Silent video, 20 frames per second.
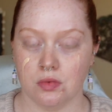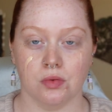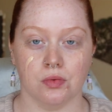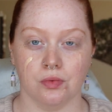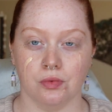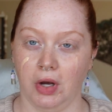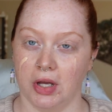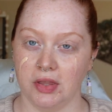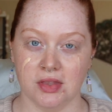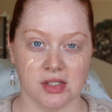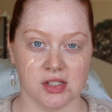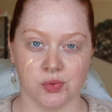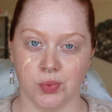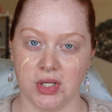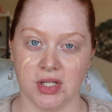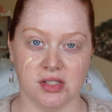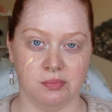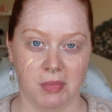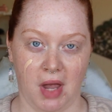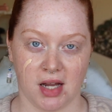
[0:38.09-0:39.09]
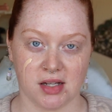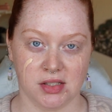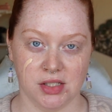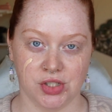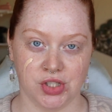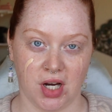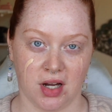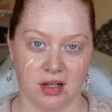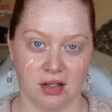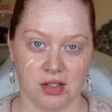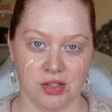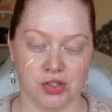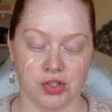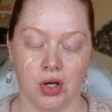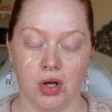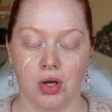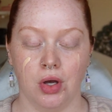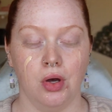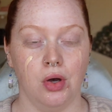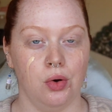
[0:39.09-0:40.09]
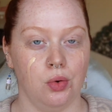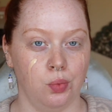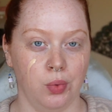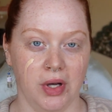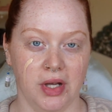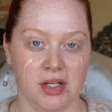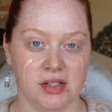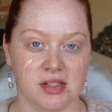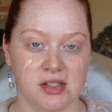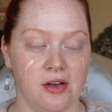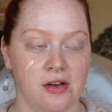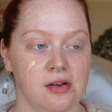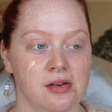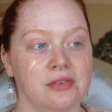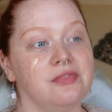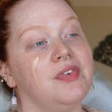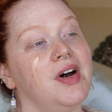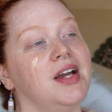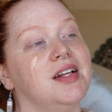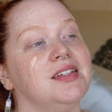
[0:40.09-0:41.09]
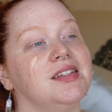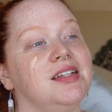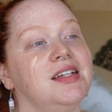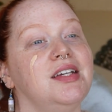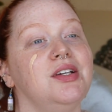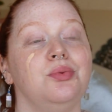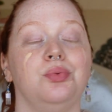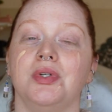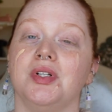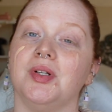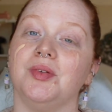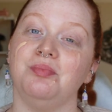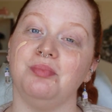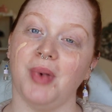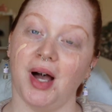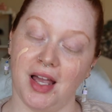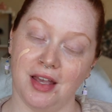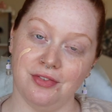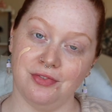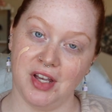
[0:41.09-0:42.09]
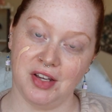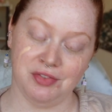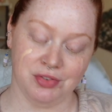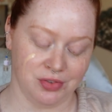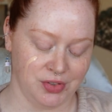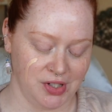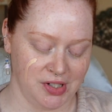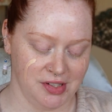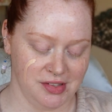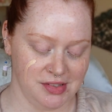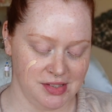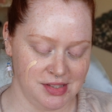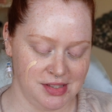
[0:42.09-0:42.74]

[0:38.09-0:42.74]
Right, this week's Maxi Challenge was finally one of my favorite